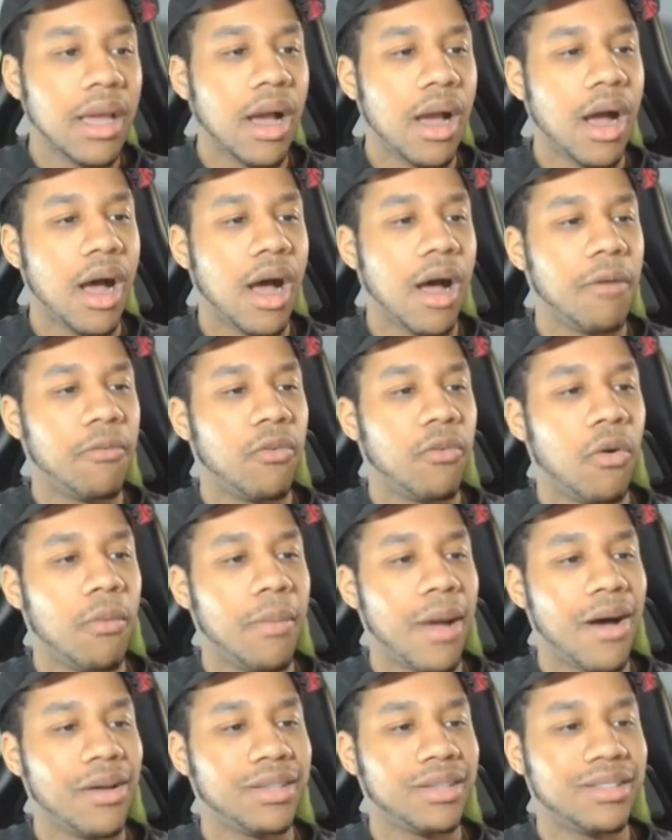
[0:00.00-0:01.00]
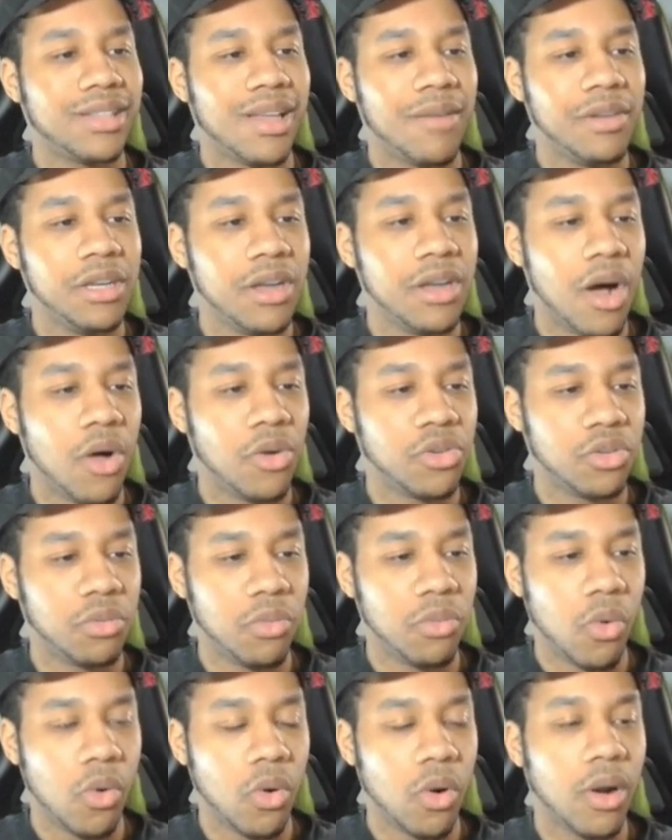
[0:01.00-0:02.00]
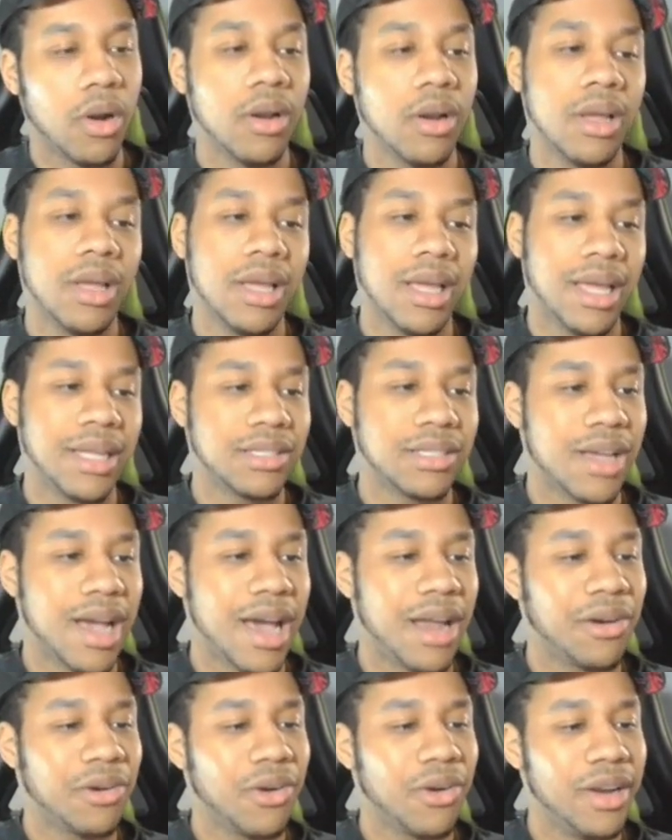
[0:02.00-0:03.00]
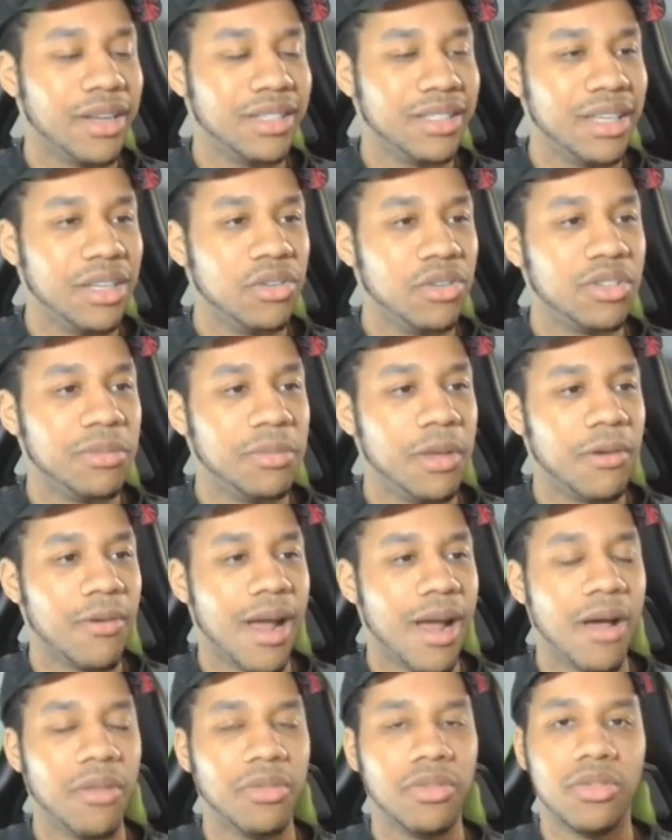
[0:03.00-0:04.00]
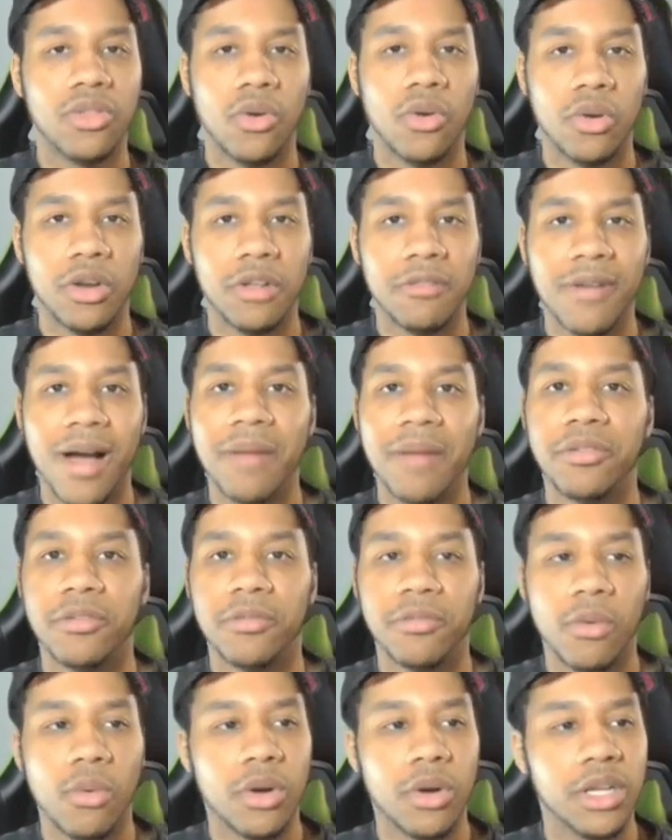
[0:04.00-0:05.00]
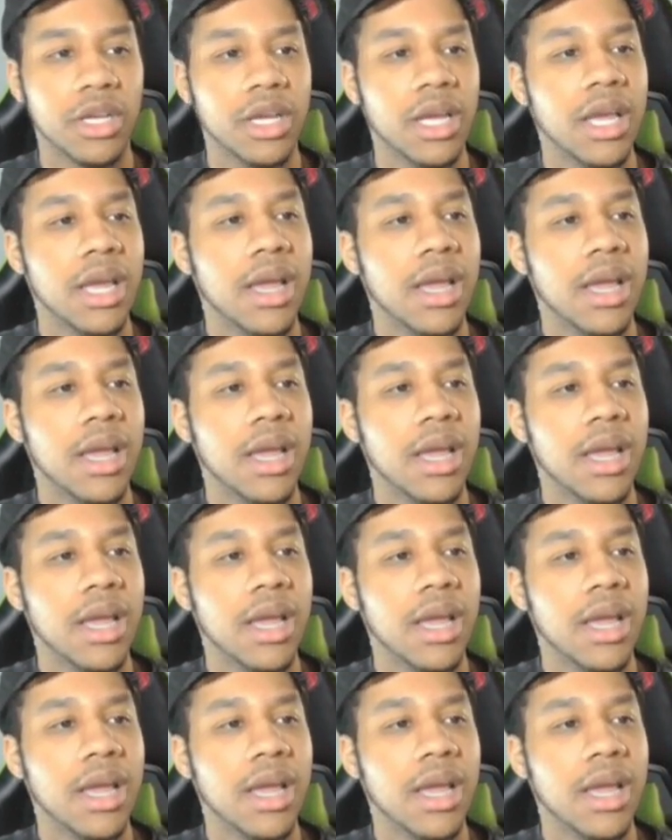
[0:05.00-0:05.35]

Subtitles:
For about $70 or more, it's kind of crazy. It used to be around 35 to 40.